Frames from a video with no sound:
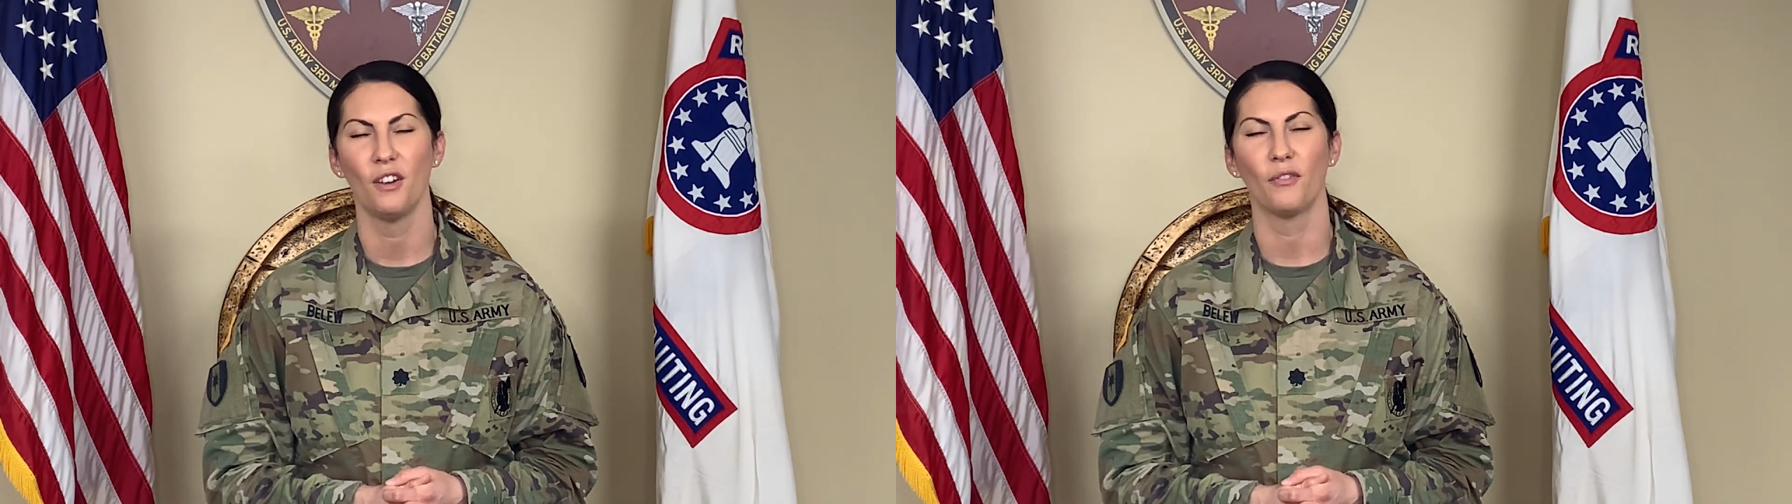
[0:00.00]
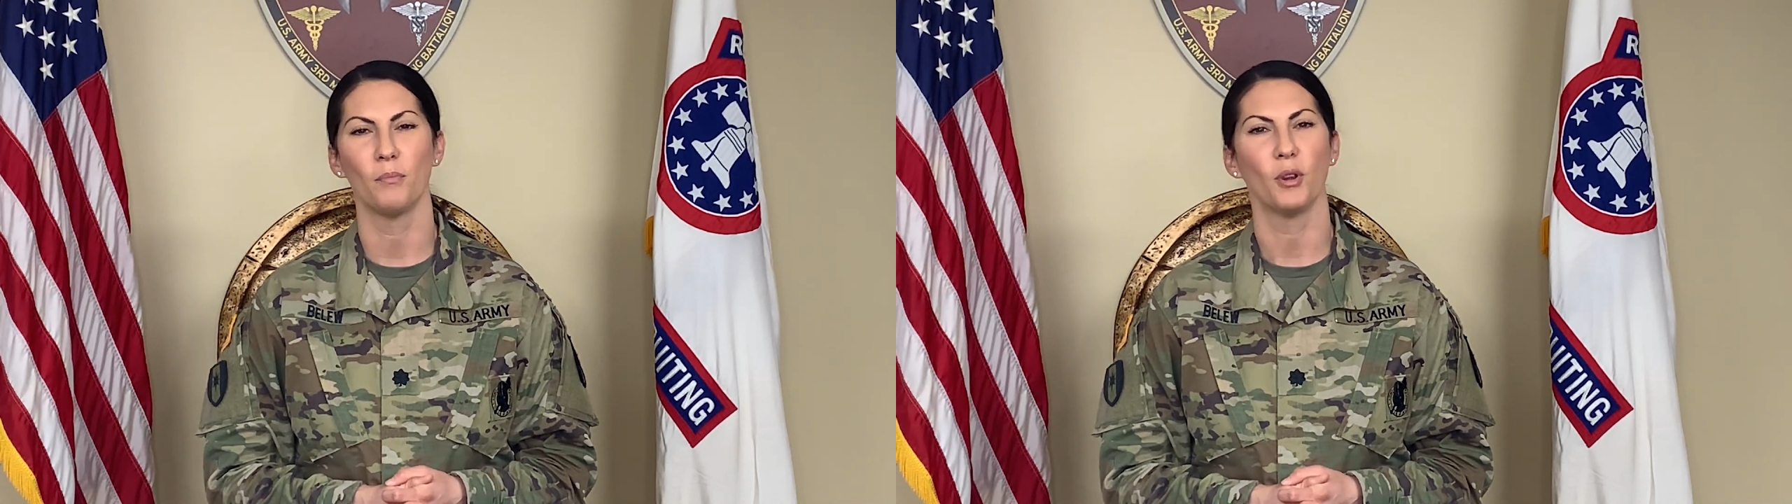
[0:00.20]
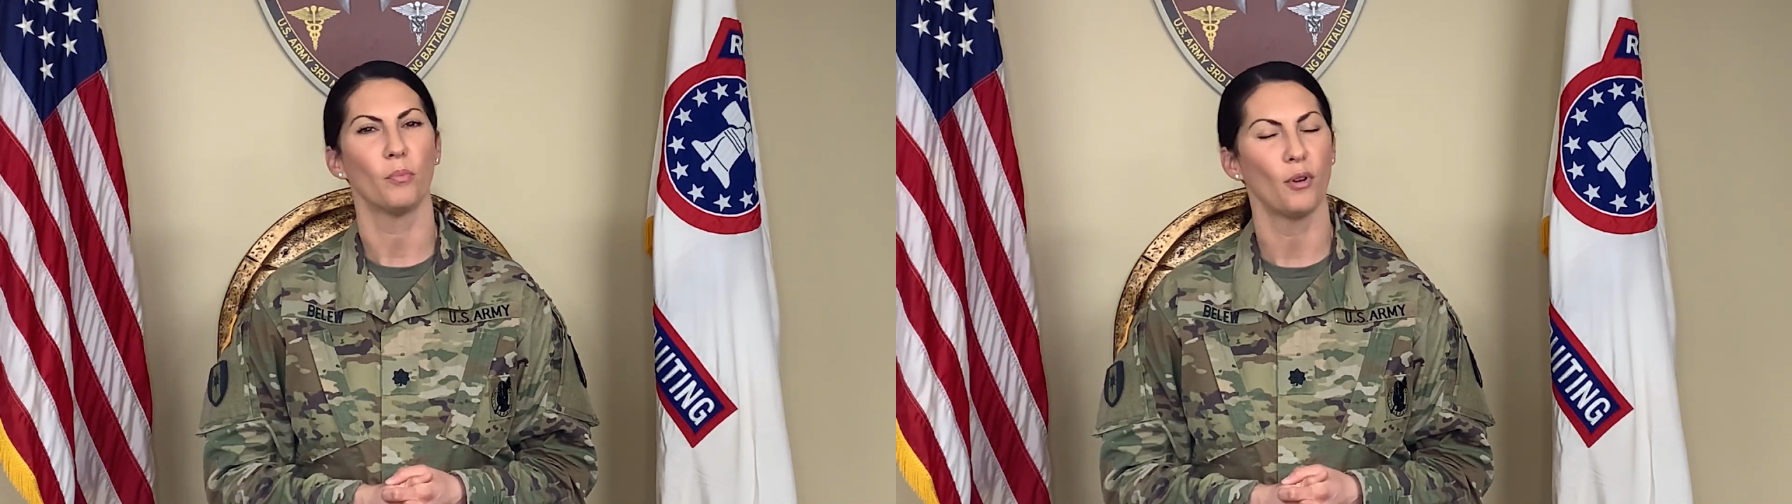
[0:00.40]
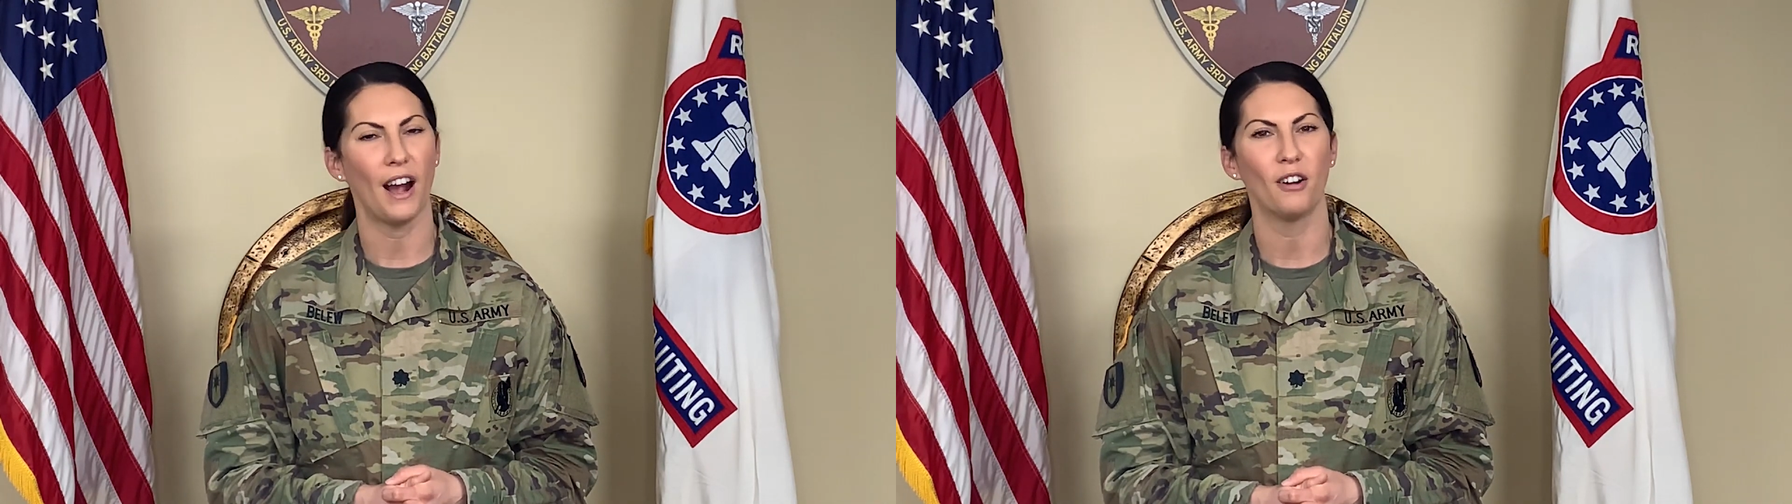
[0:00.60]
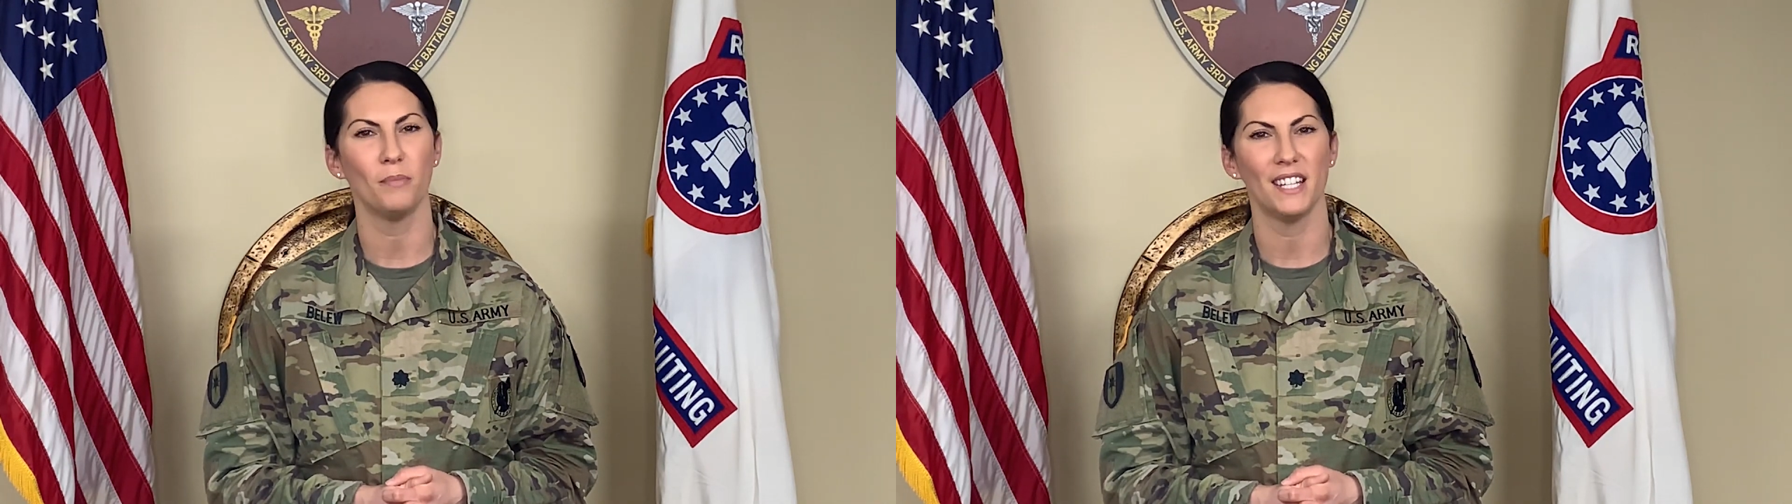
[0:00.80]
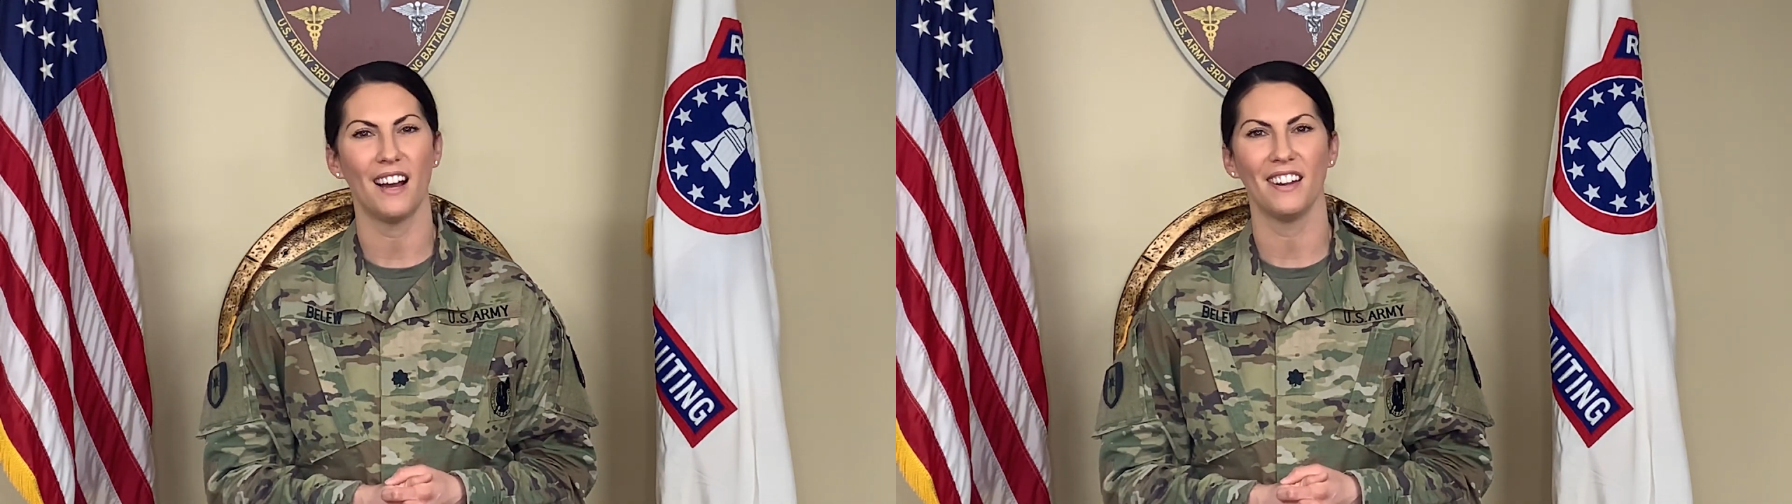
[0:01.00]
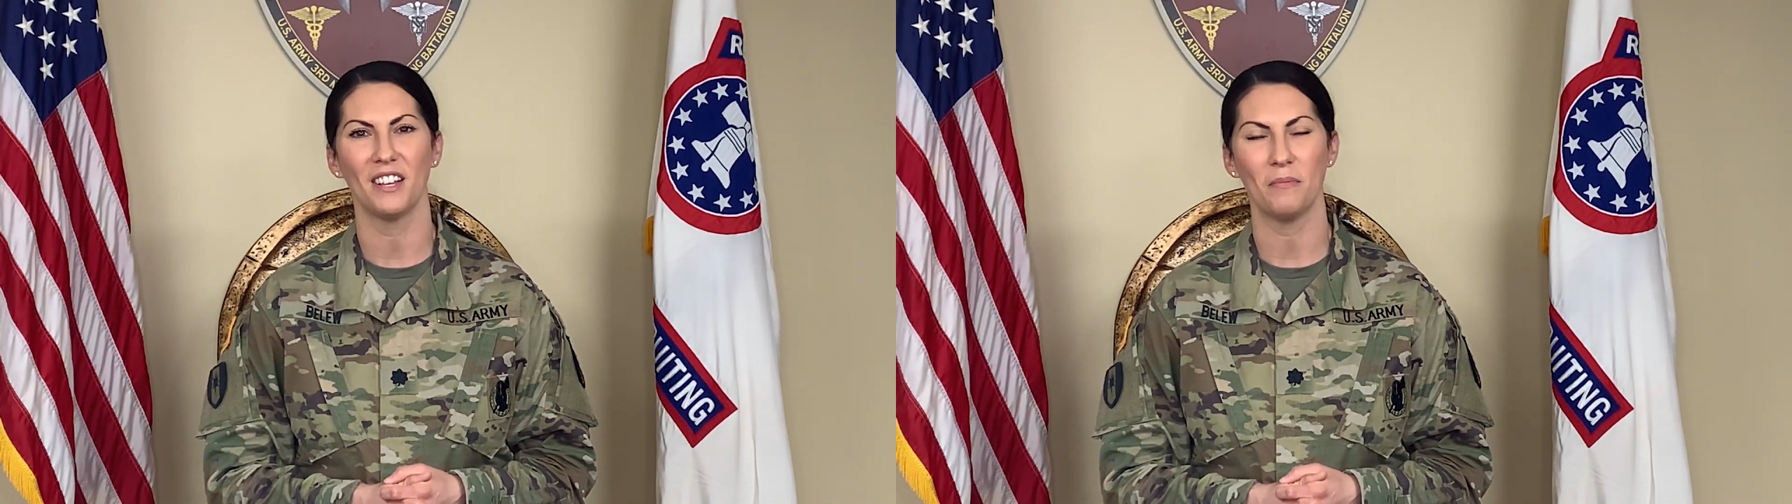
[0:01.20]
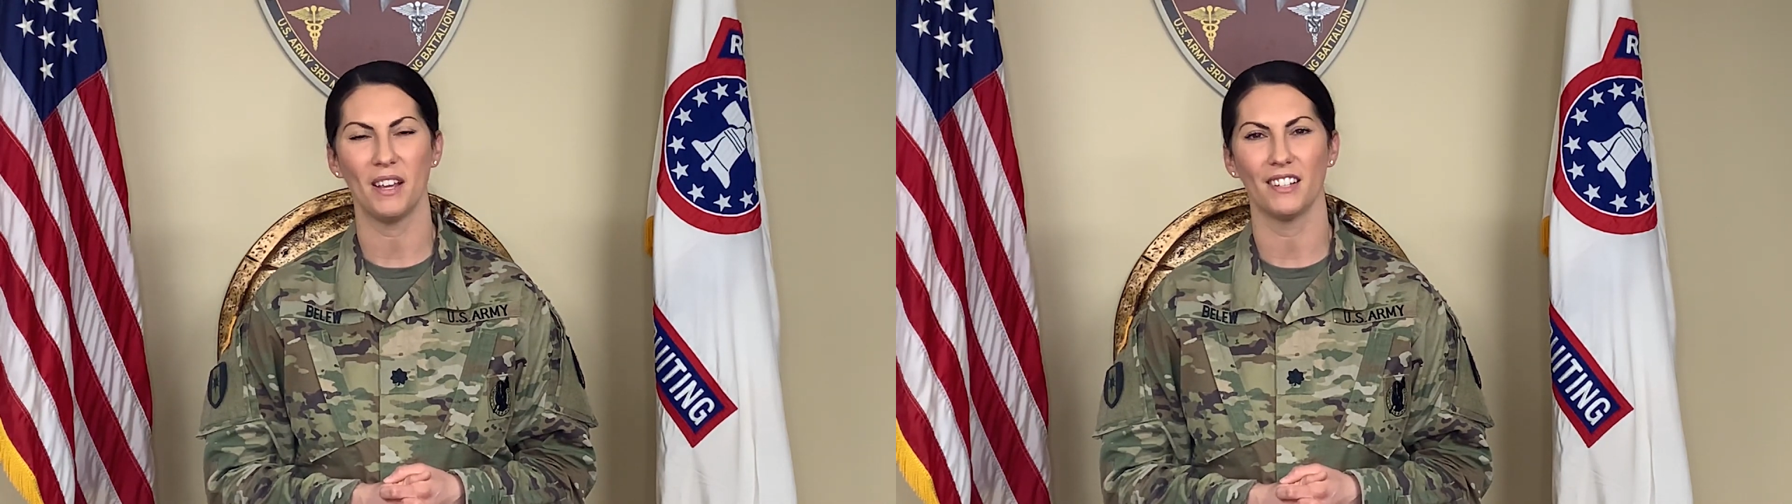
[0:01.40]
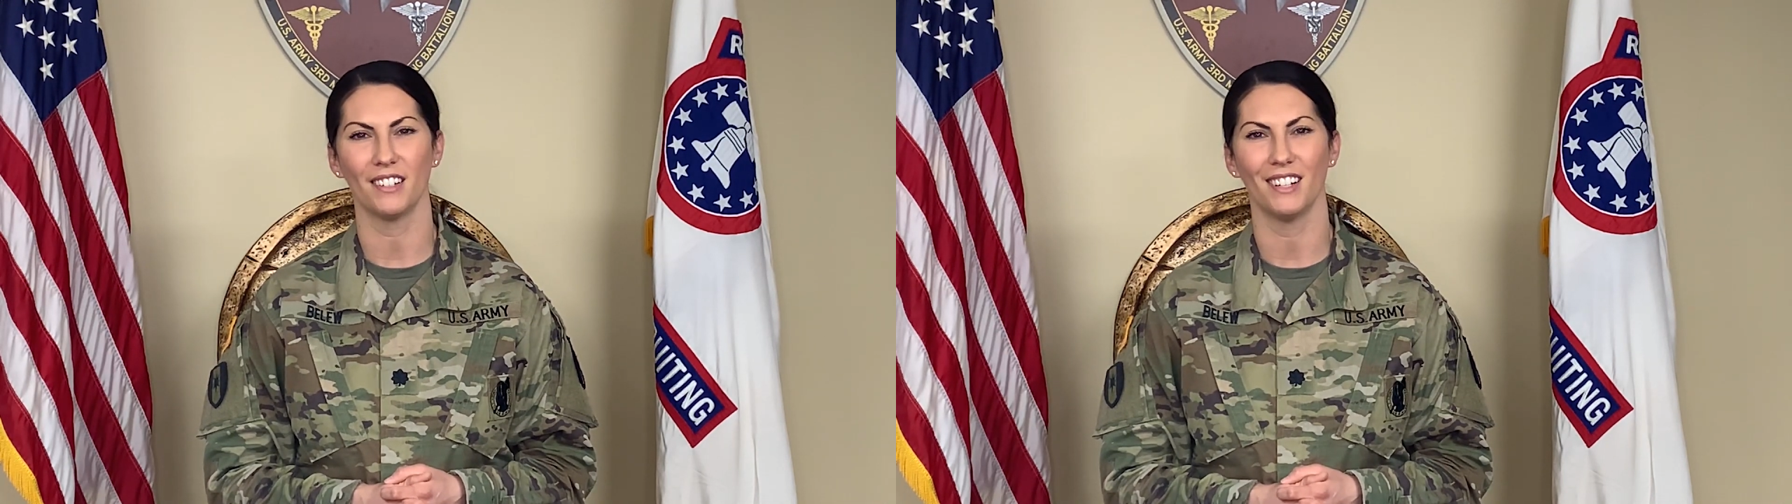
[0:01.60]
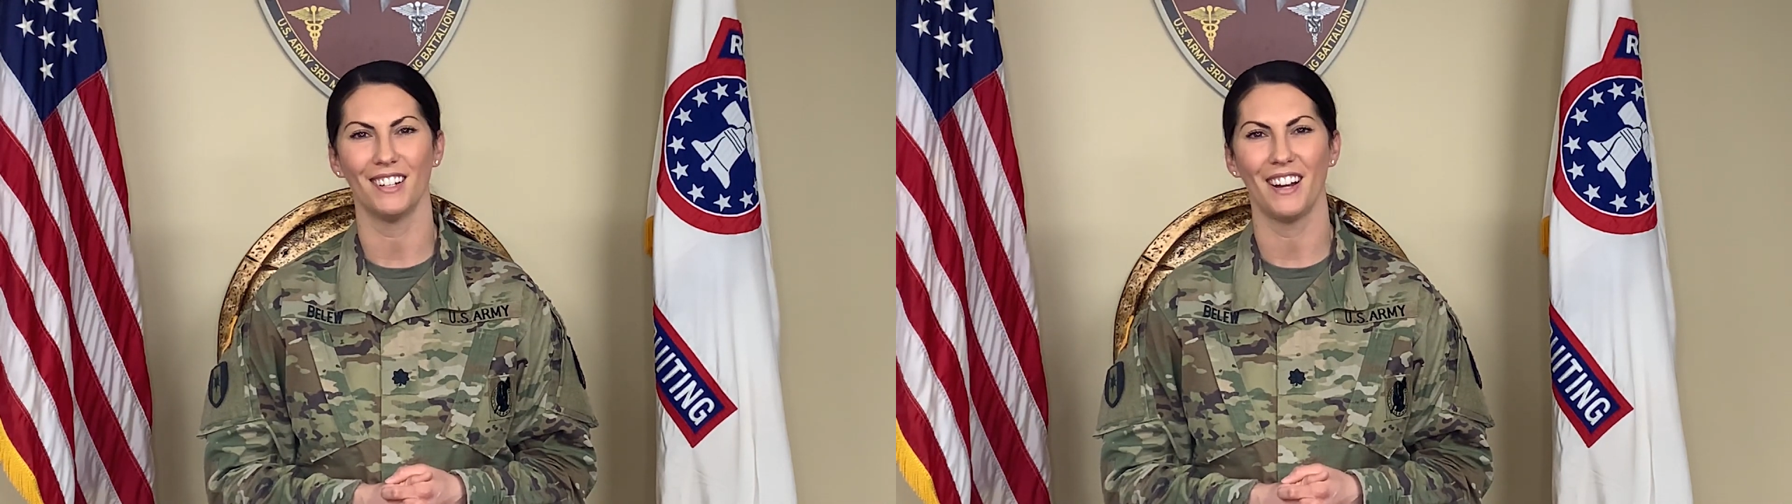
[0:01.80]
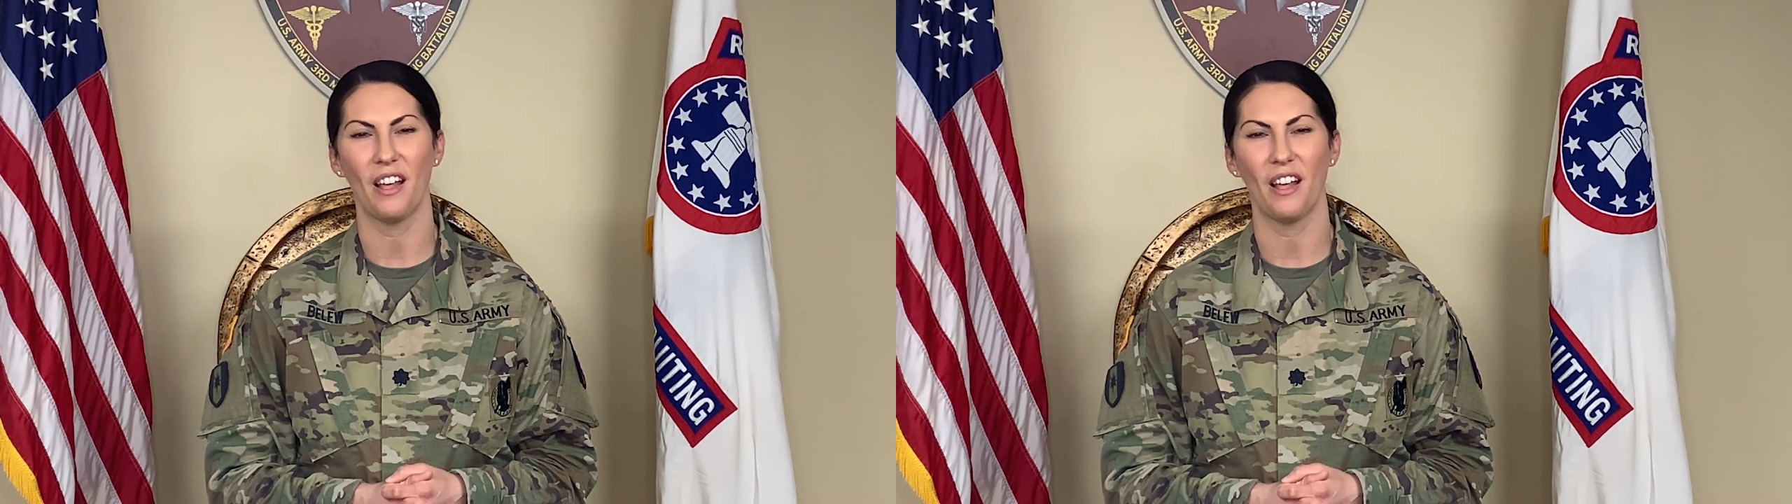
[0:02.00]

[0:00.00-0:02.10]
from your proud battalion commander